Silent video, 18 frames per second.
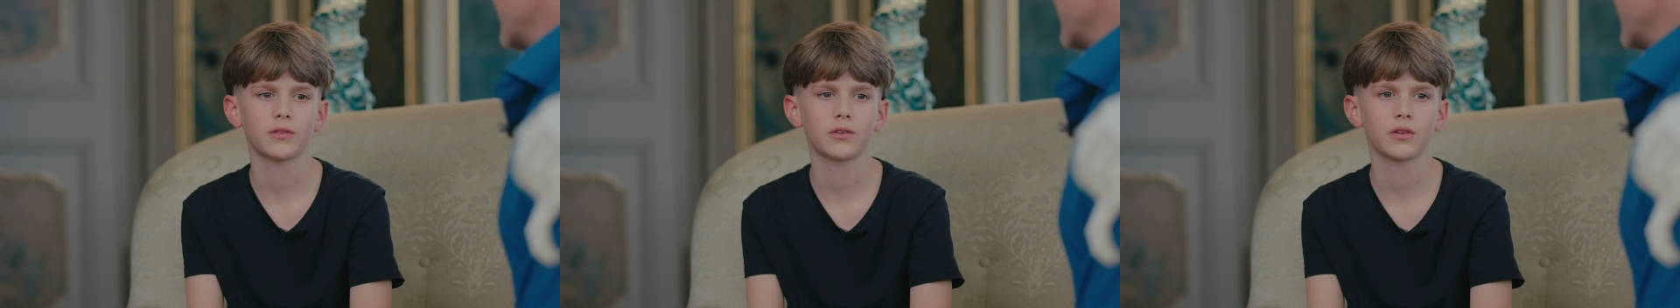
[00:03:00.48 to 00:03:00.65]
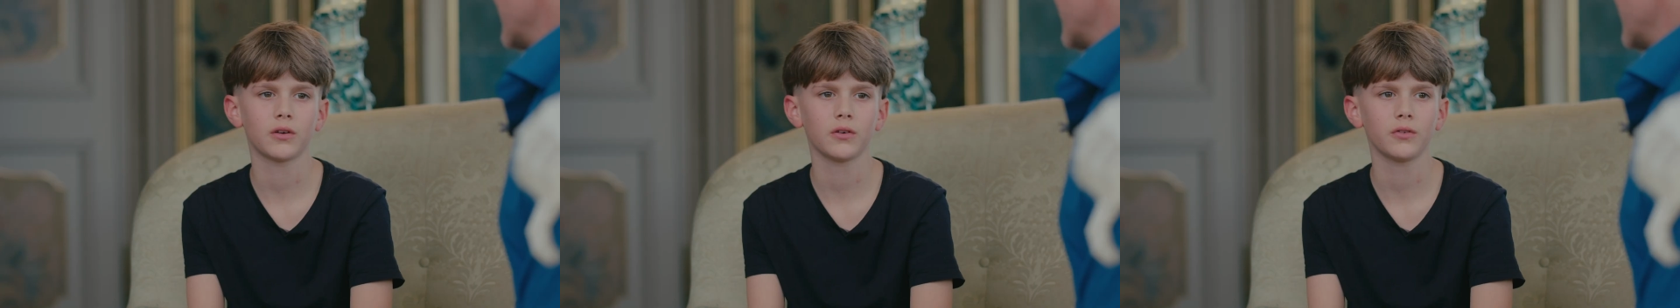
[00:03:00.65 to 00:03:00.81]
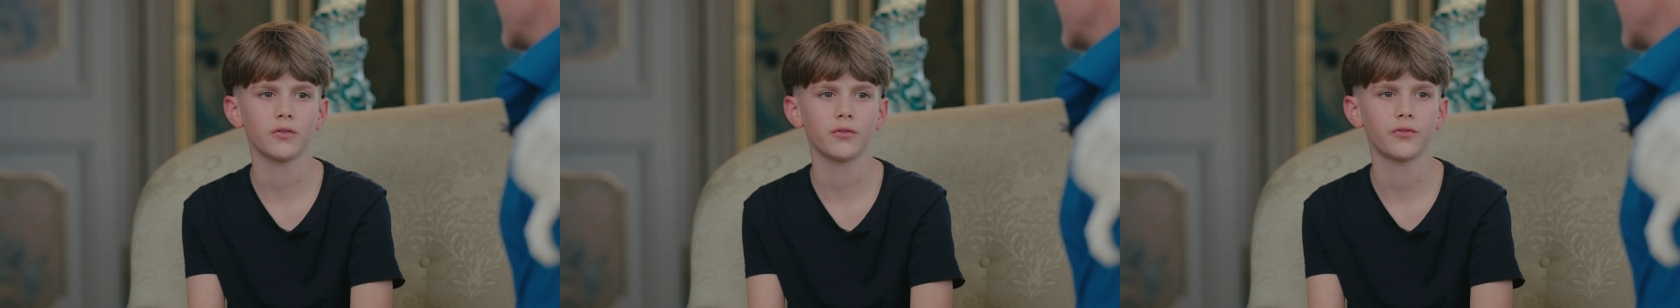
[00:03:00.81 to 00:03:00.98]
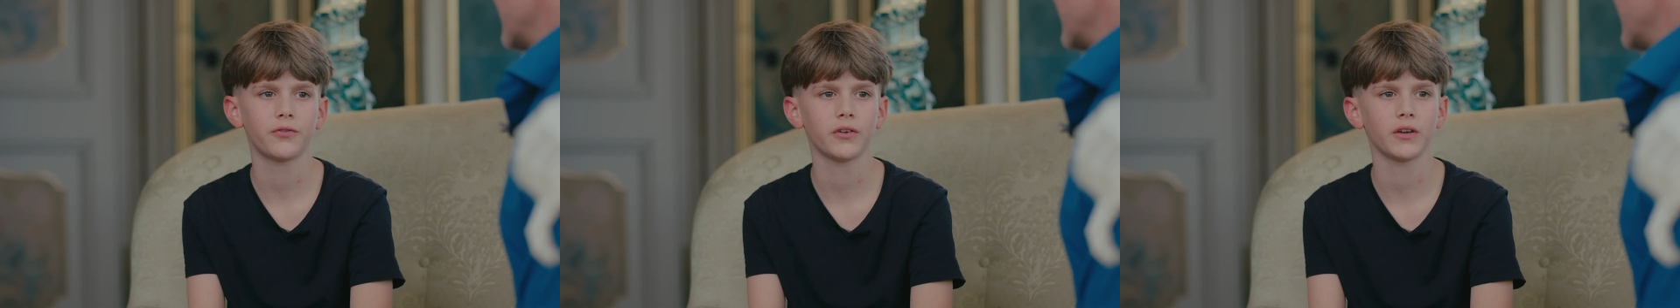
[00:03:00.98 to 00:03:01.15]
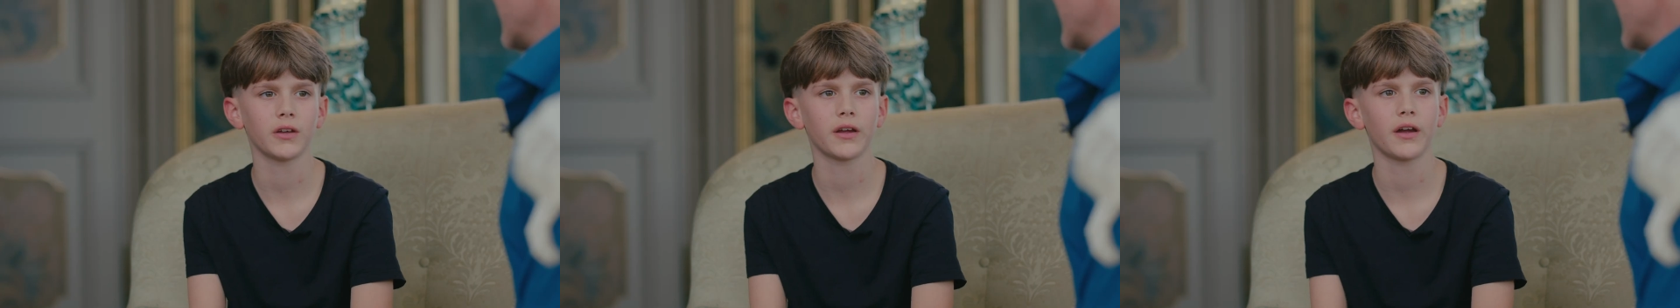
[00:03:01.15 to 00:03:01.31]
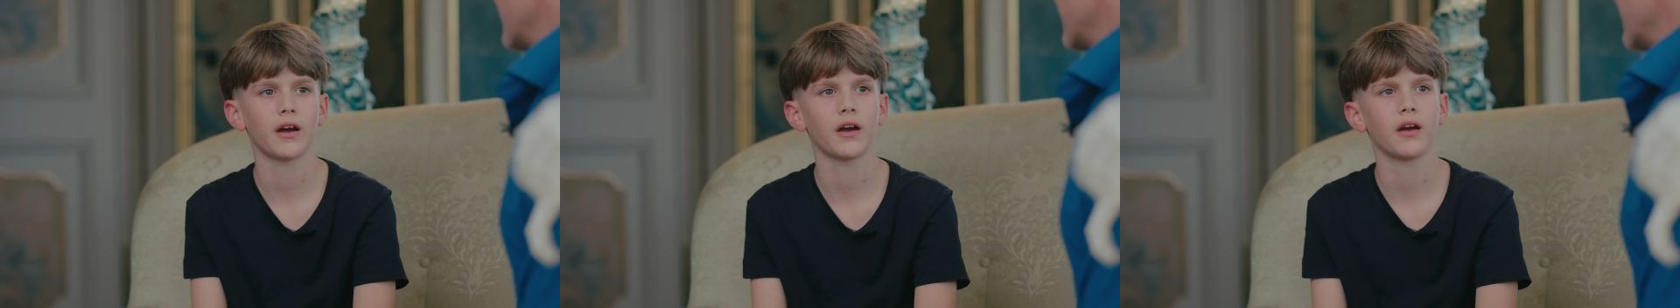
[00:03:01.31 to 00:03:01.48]
Don't
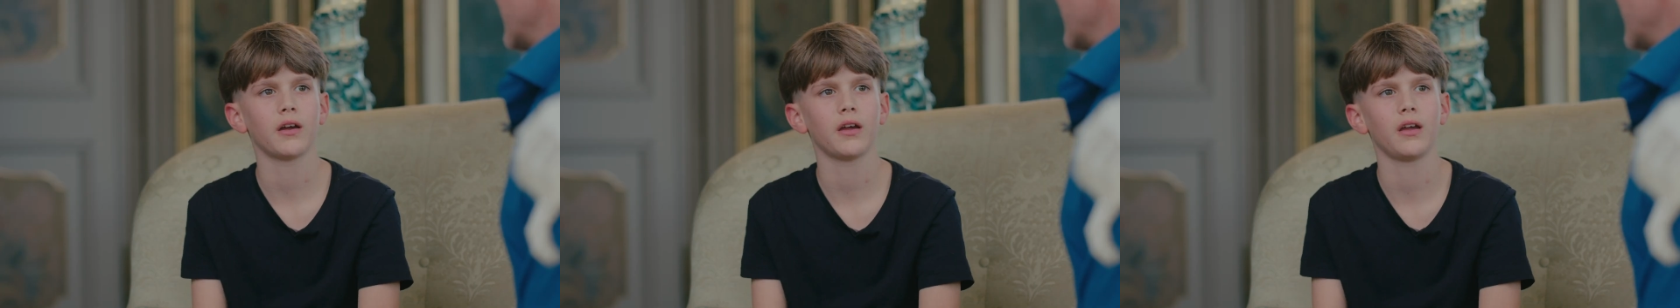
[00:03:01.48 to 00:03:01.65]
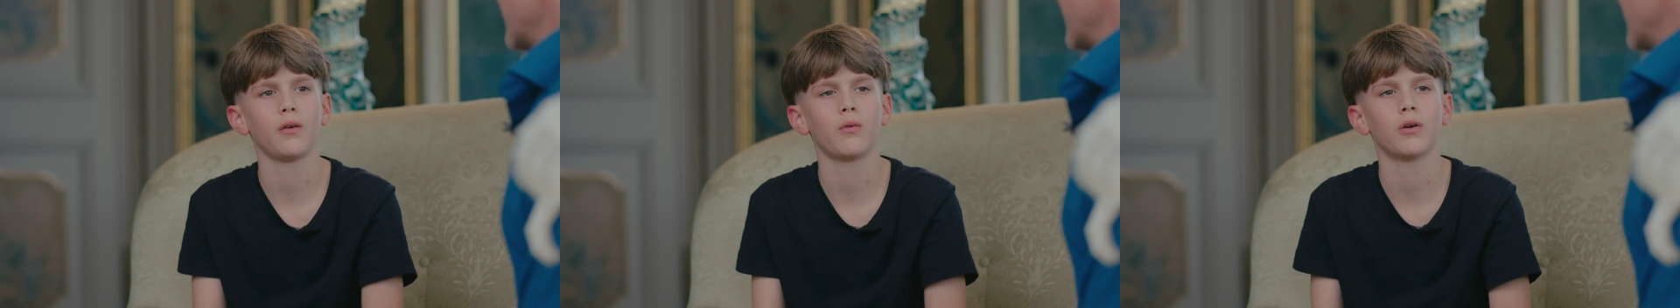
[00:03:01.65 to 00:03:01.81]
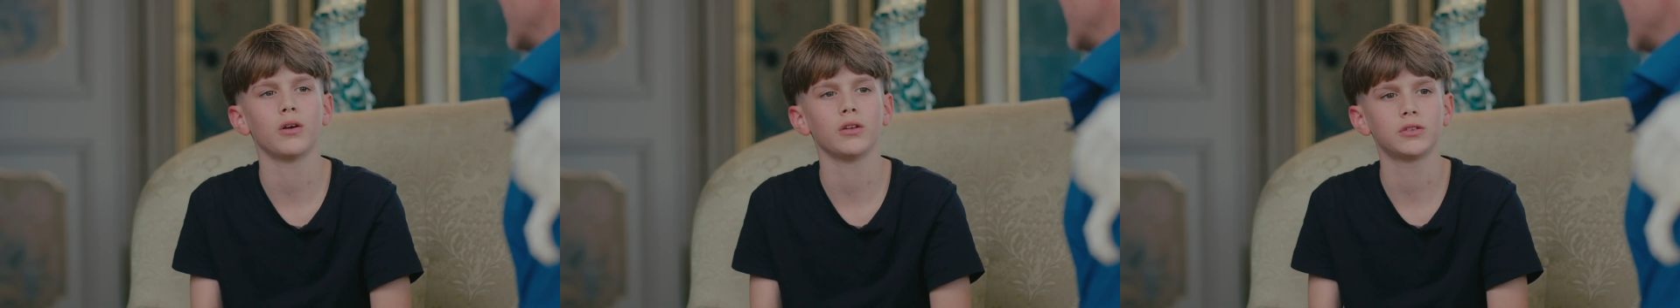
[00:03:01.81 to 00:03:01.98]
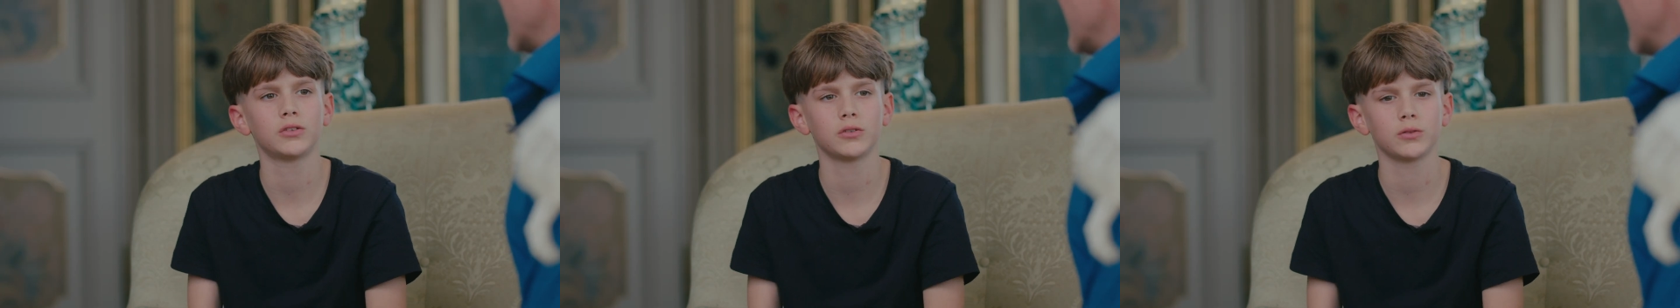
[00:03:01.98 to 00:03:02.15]
think I want